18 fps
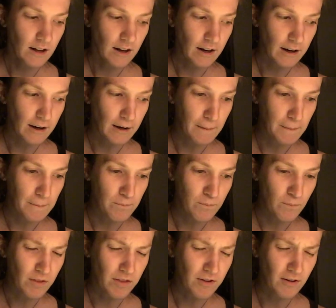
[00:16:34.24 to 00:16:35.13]
Um,
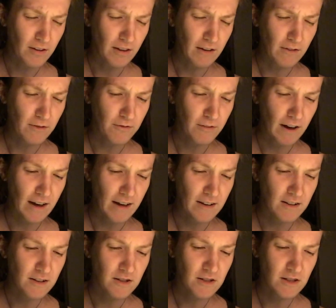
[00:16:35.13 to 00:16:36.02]
but they're like
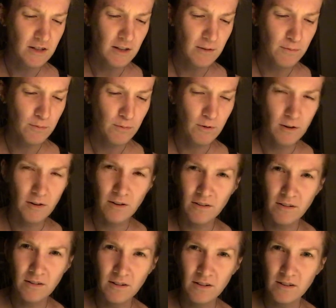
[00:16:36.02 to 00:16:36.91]
fed sheep
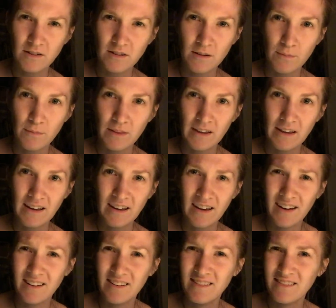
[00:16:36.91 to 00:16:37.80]
wool or something,
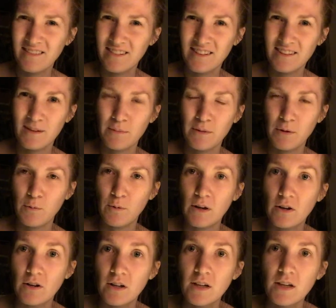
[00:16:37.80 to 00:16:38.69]
something
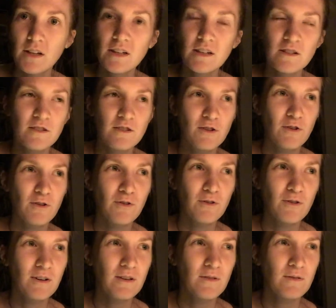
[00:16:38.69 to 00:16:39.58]
weird.
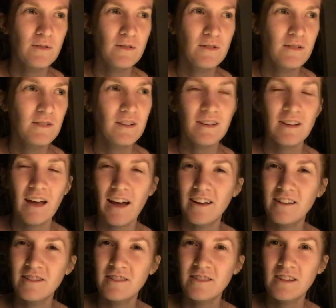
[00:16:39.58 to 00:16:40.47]
So yeah,
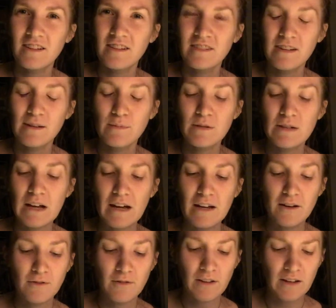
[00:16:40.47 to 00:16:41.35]
it just, it seemed
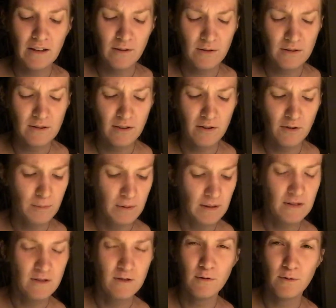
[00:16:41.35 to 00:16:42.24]
kind of like it was a little
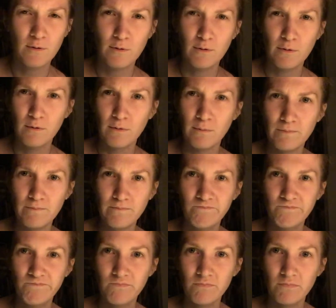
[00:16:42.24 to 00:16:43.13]
bit too
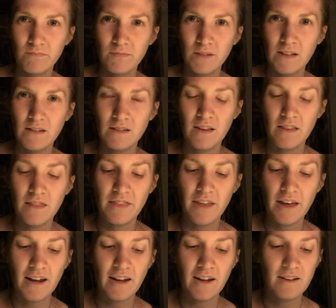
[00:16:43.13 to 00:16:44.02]

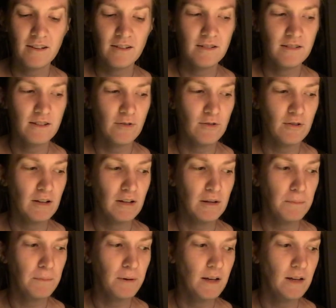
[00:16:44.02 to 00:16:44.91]
synthetic
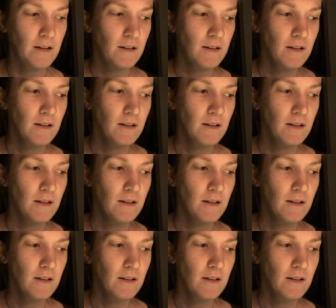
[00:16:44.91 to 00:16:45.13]
sounding, but